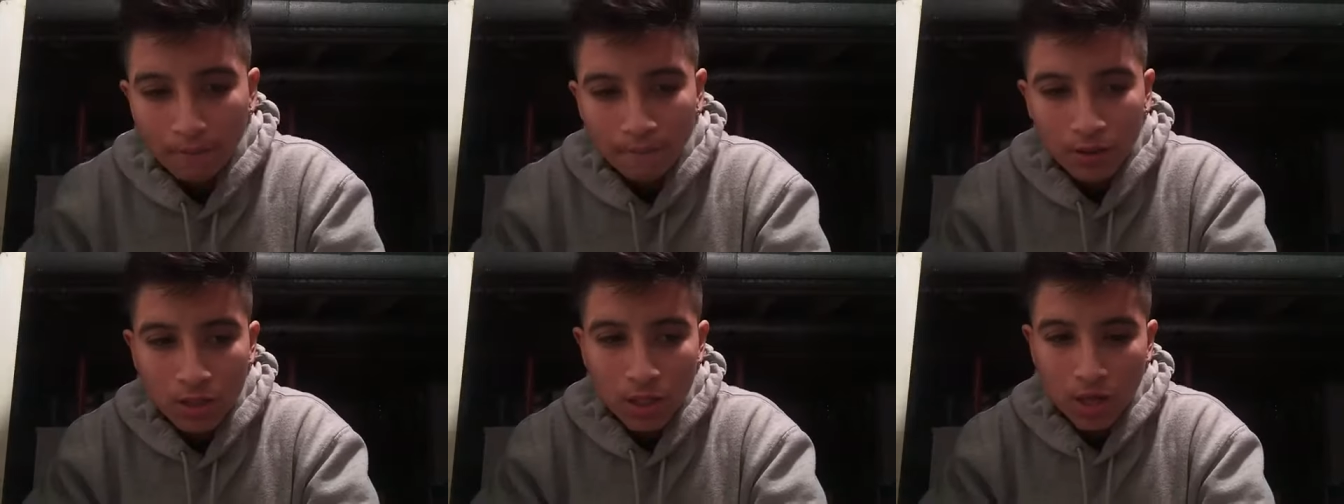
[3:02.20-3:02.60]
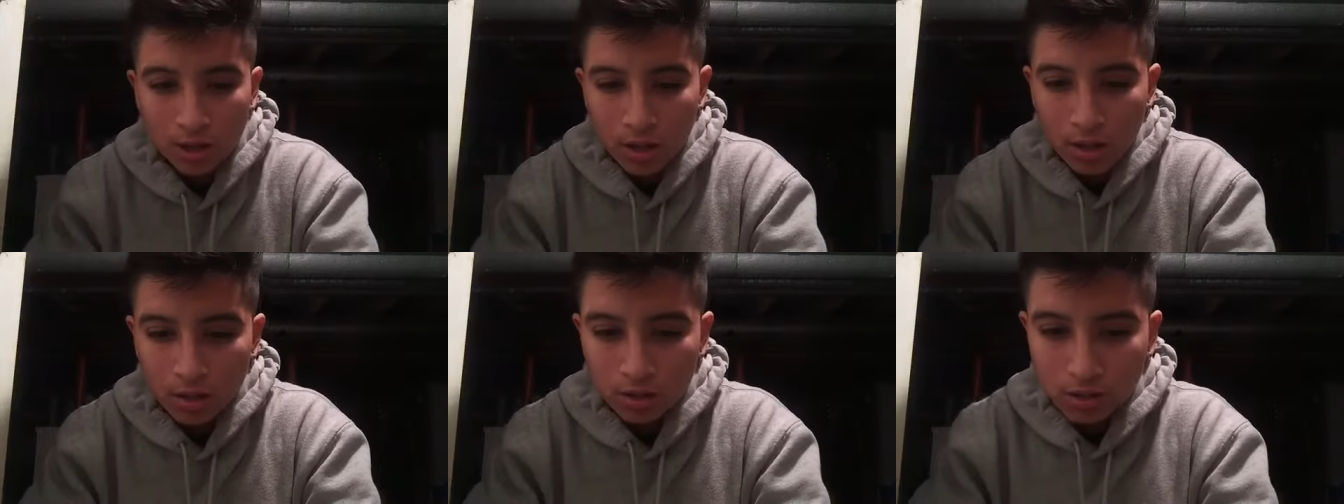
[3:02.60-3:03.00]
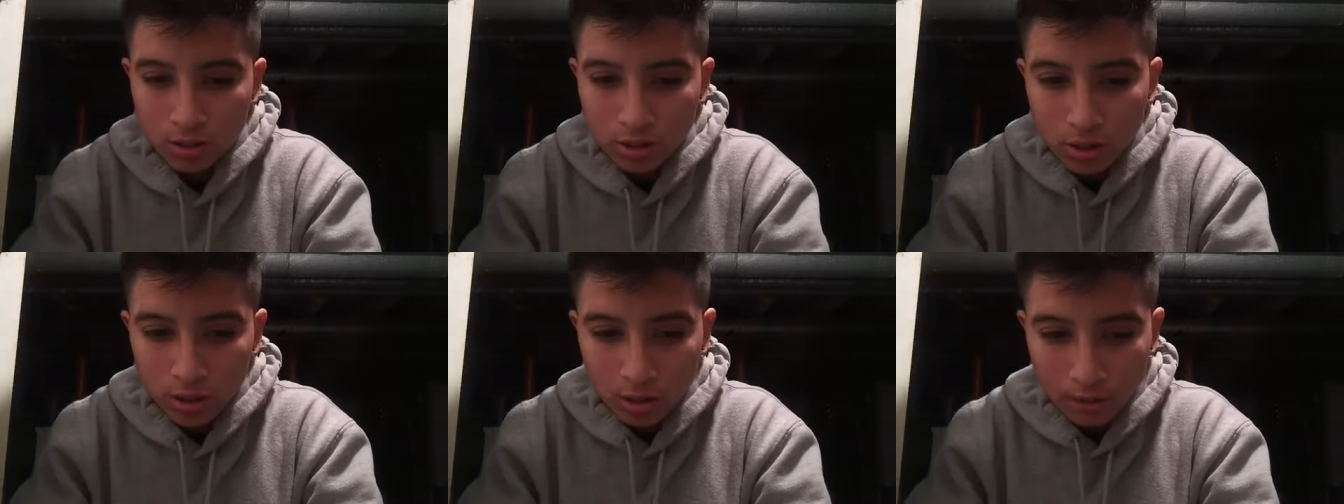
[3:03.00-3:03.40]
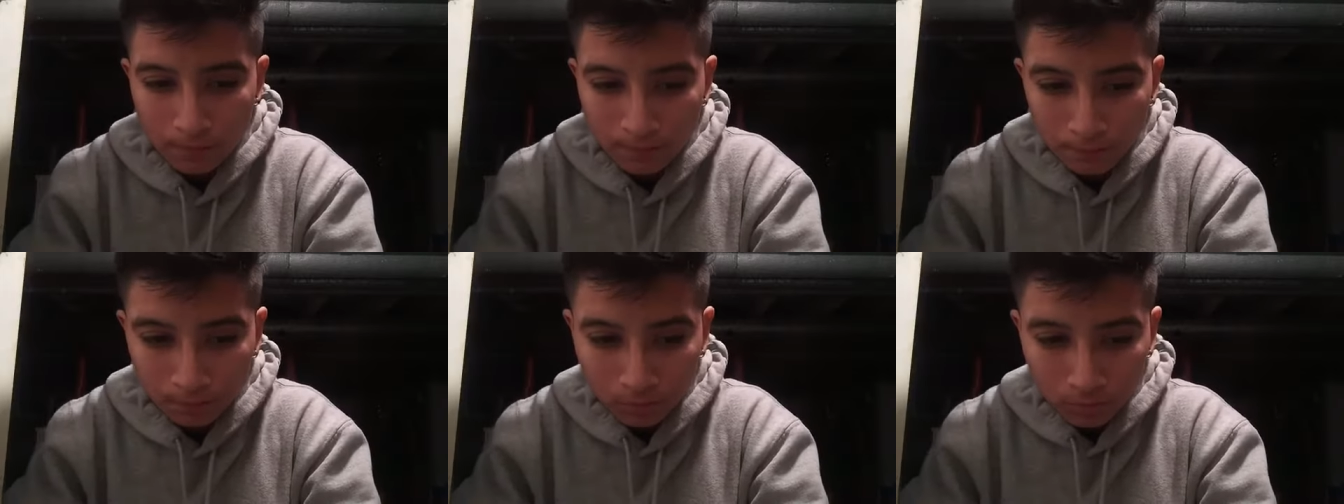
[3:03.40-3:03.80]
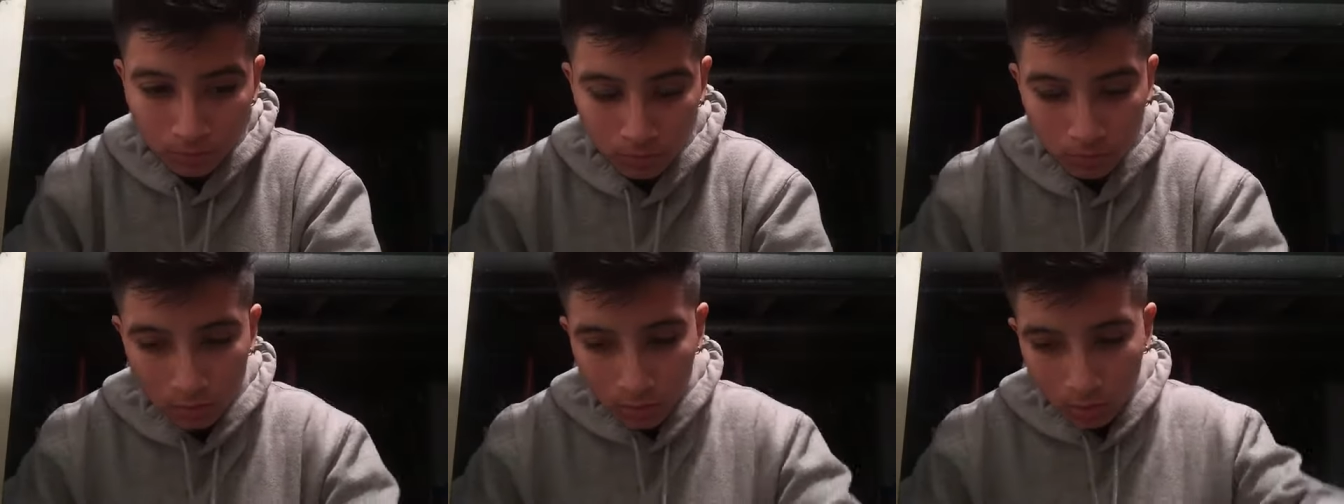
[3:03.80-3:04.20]
But yeah, guys, um,
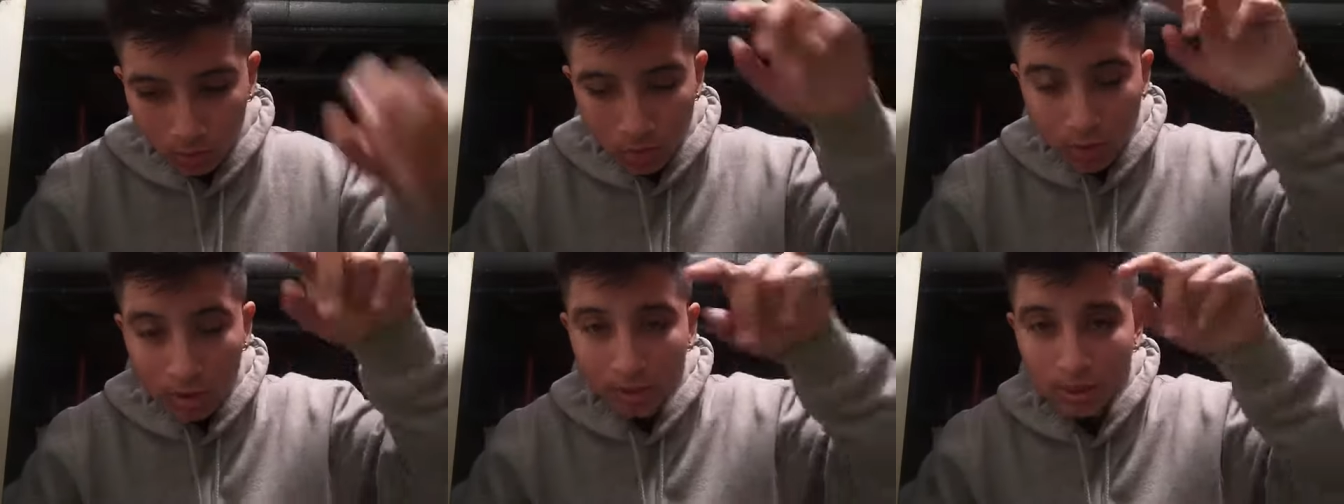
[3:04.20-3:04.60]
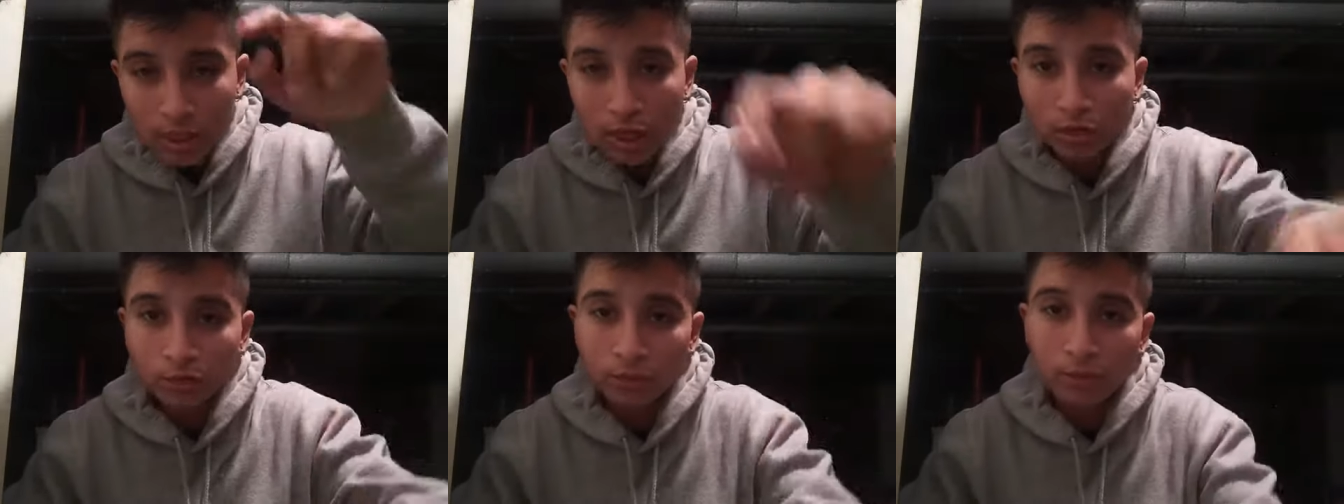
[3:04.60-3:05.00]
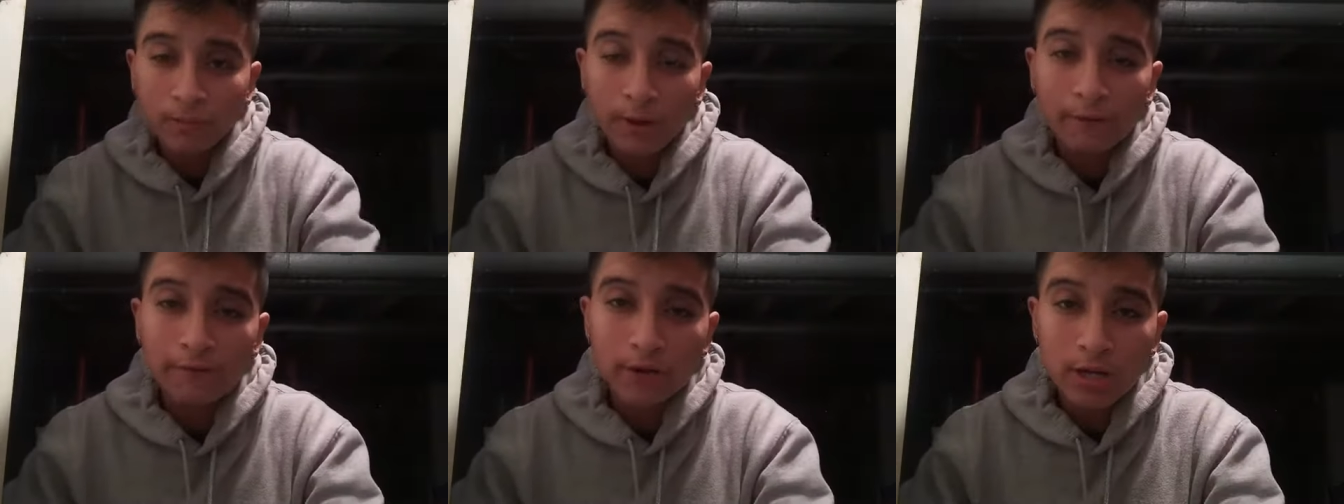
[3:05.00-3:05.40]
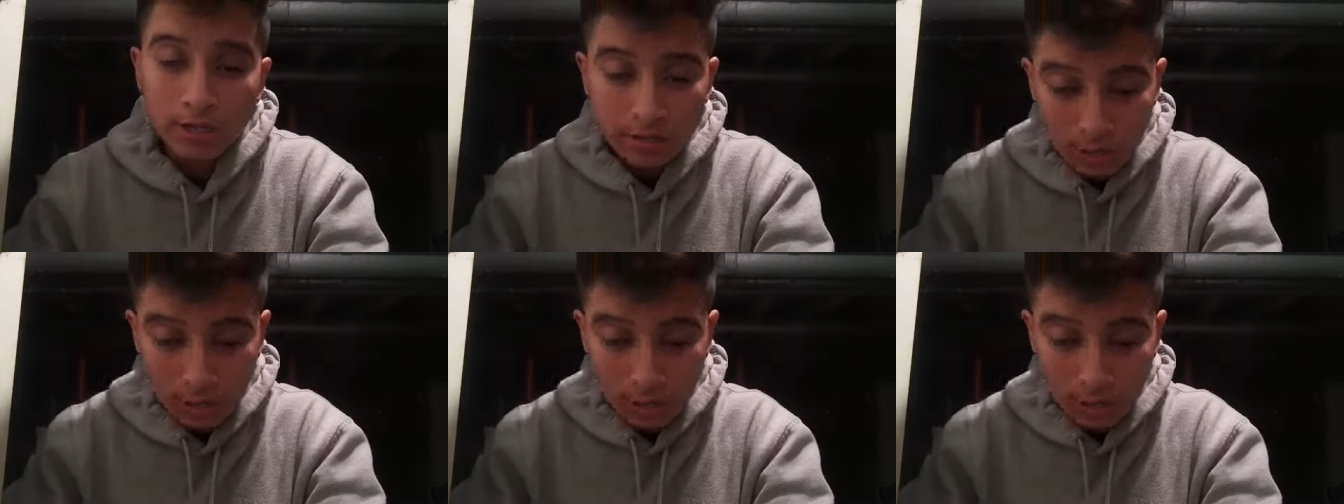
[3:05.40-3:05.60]
you guys out there, my friends,